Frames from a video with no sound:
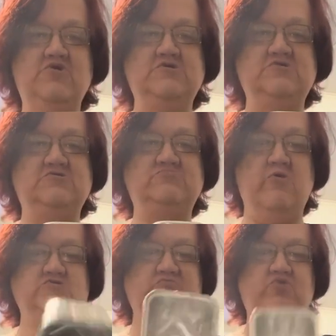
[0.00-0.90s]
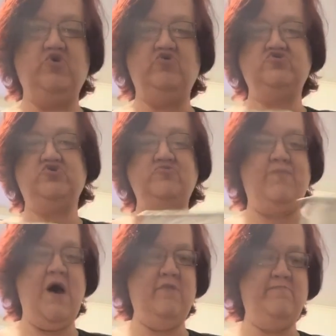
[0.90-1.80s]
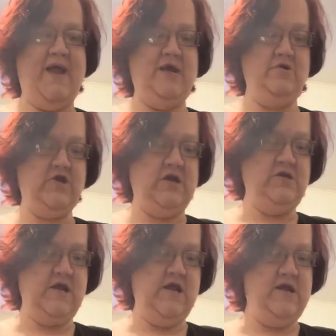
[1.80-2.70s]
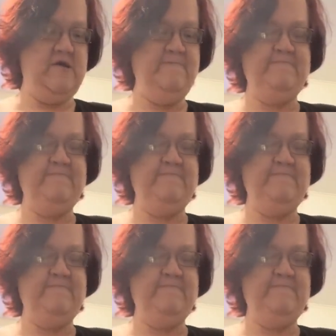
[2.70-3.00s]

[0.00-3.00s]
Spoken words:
disposable 2-pound pan looking thing.